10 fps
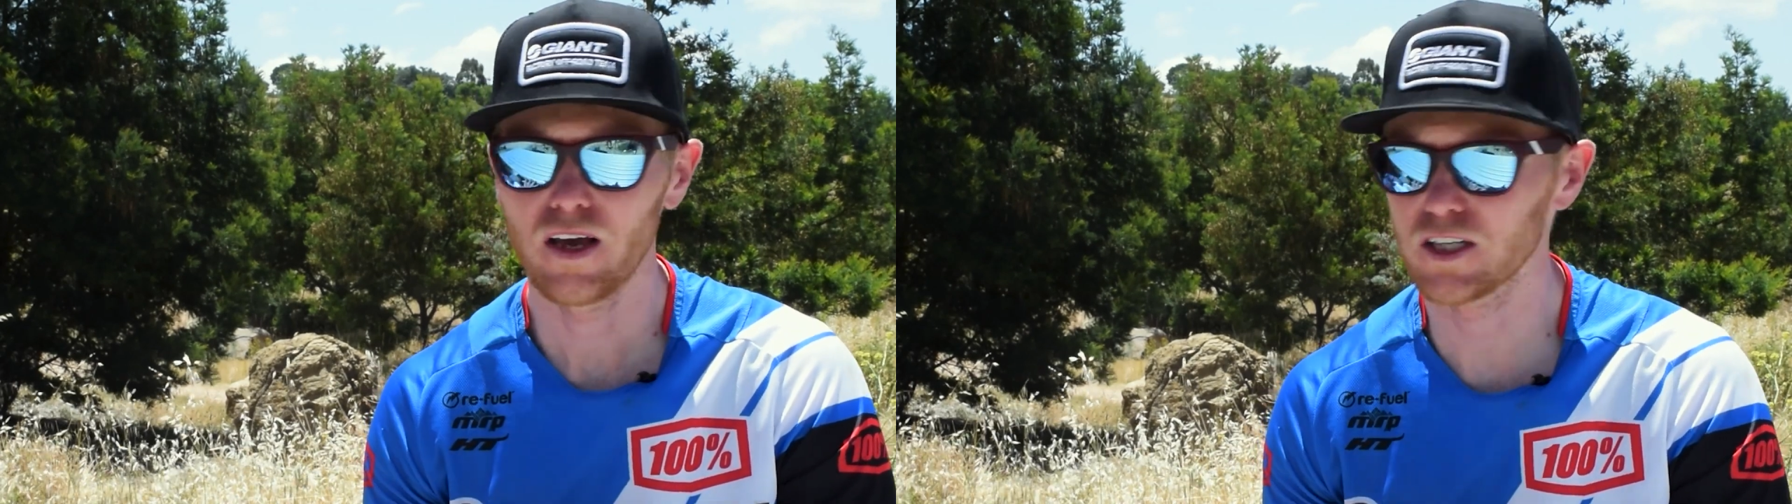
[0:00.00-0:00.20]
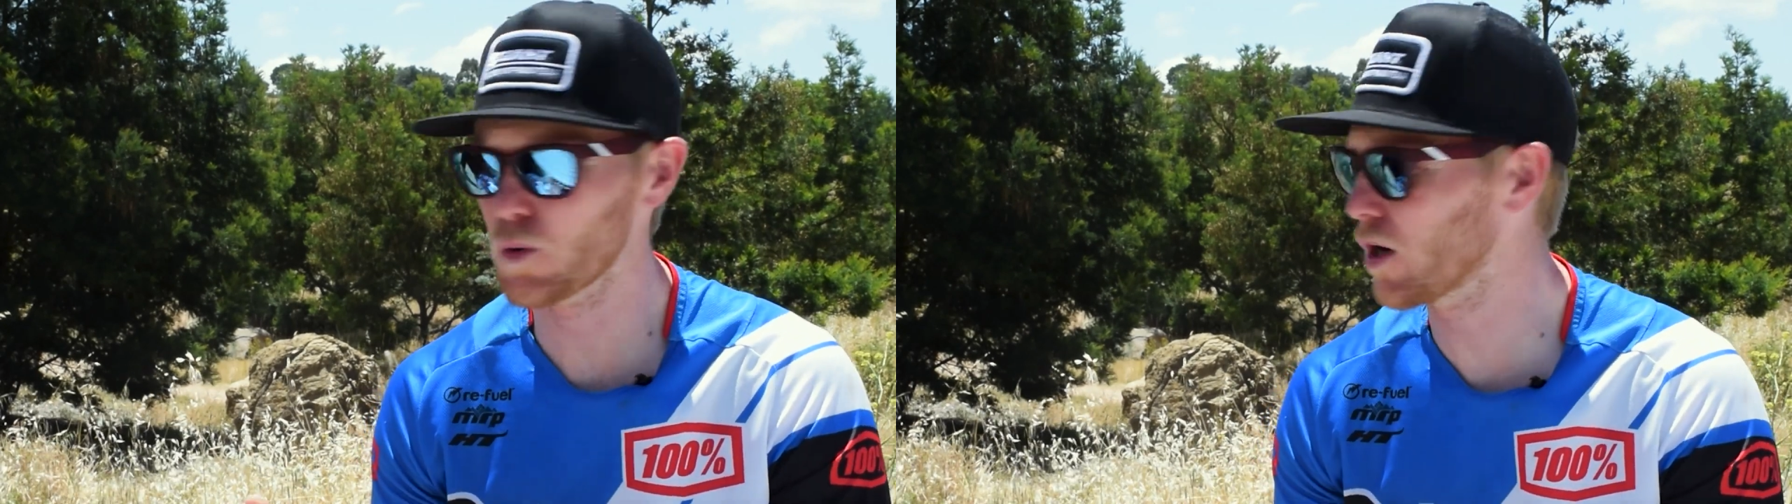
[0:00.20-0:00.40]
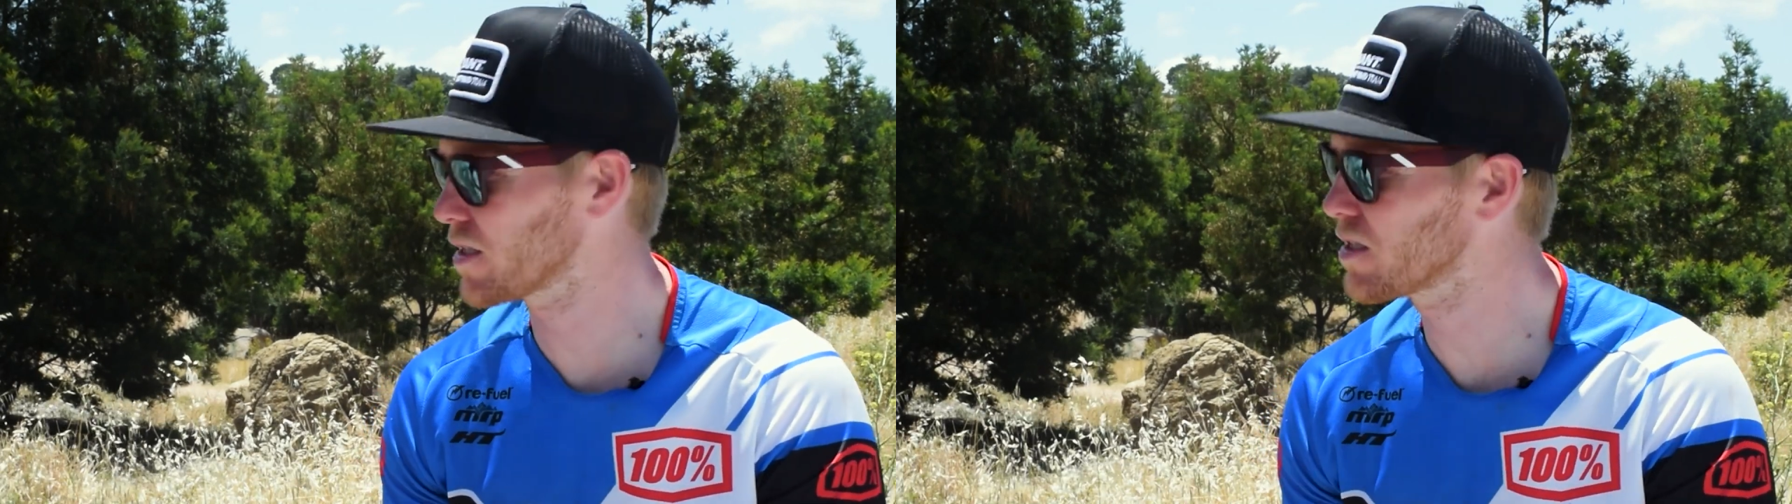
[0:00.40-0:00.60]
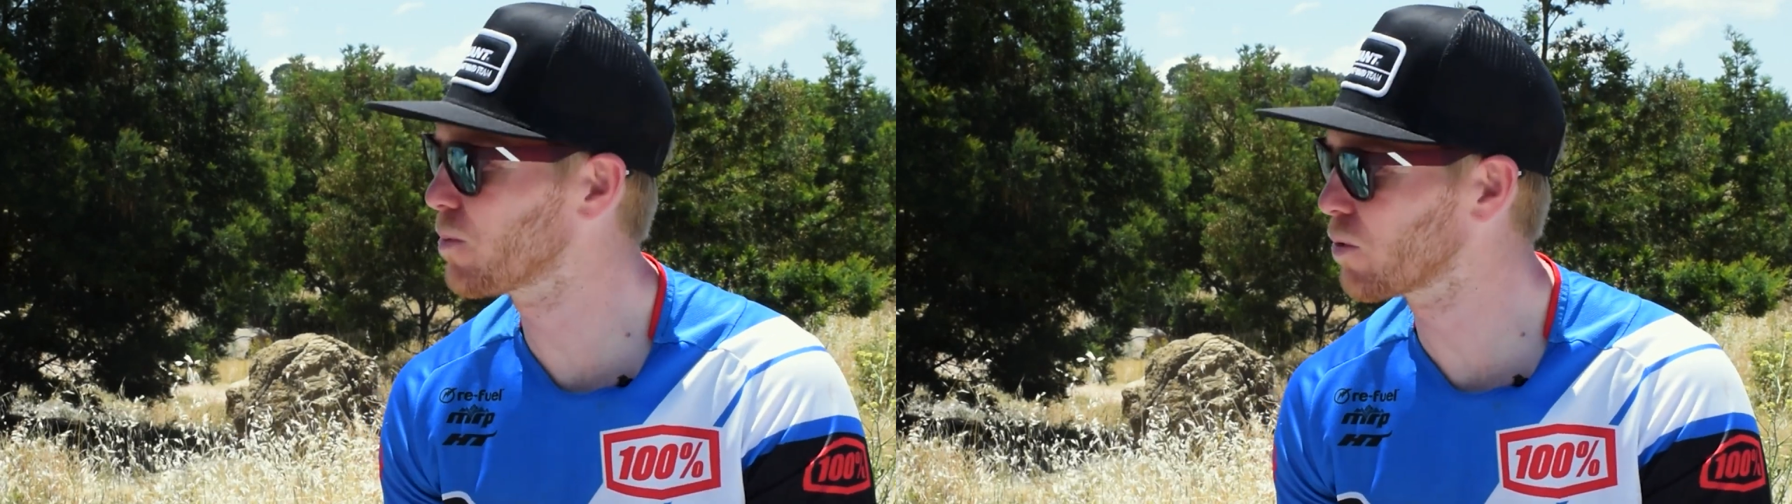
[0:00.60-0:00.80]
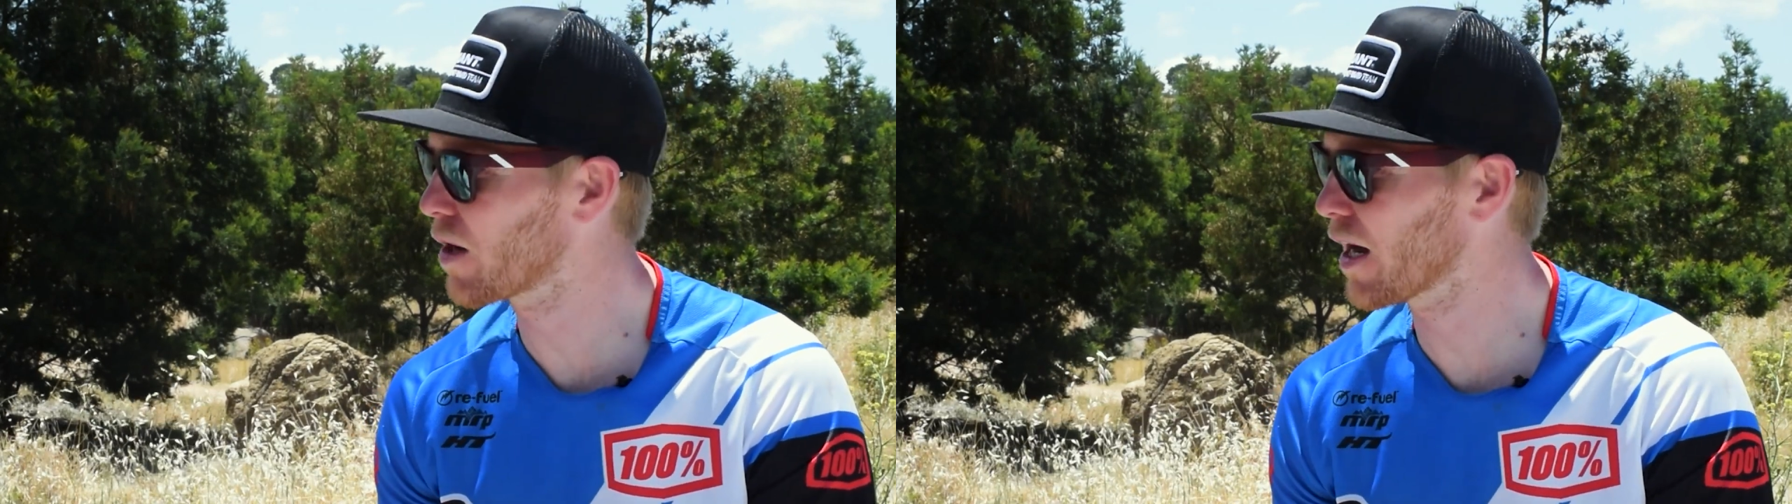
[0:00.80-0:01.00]
It's quite
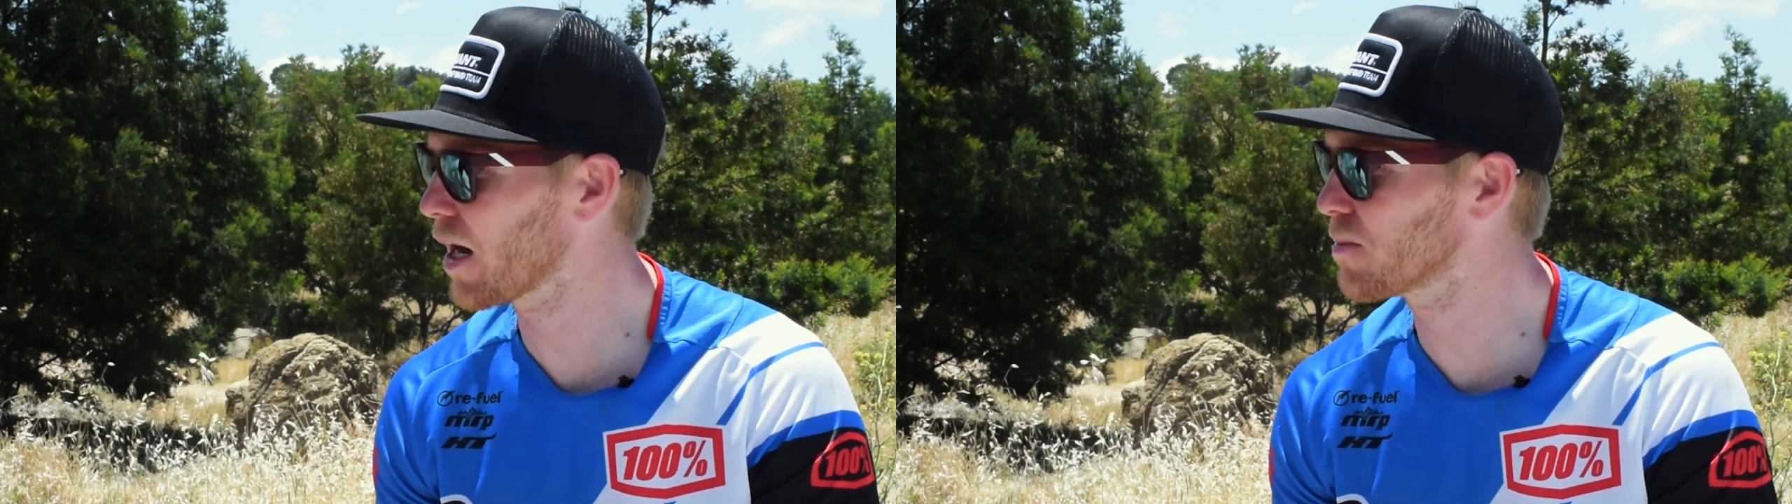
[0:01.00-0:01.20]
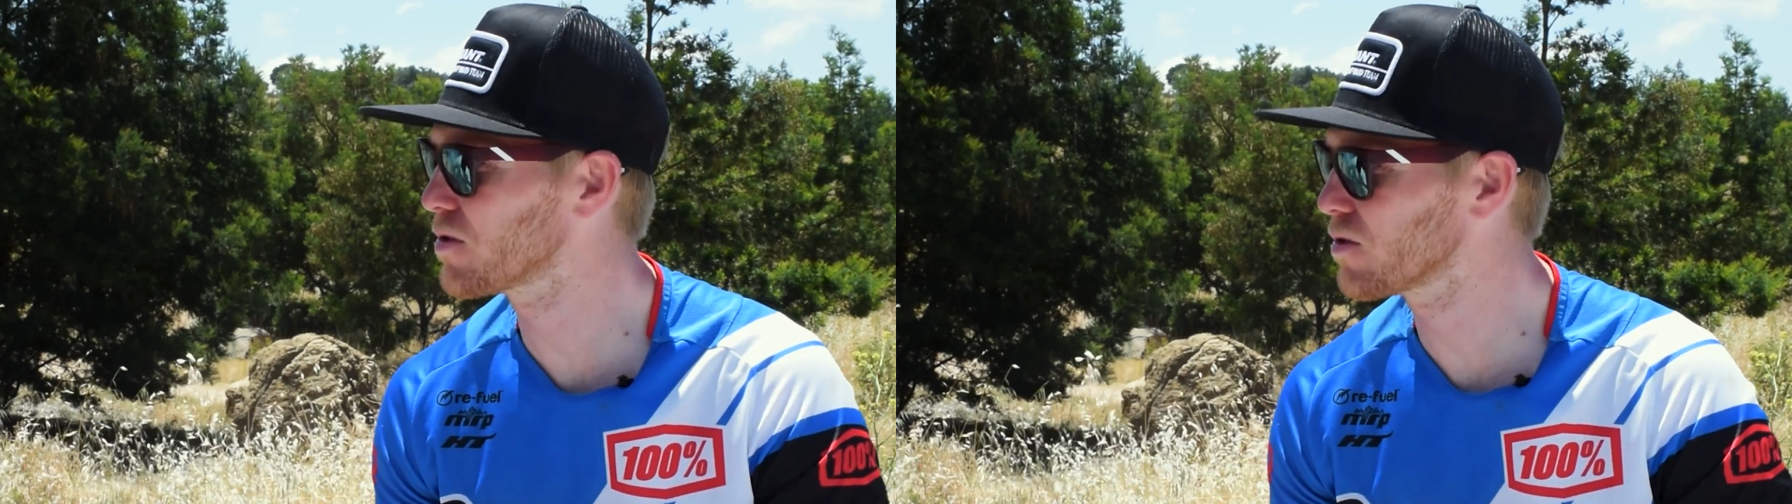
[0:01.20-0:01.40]
simple carbs,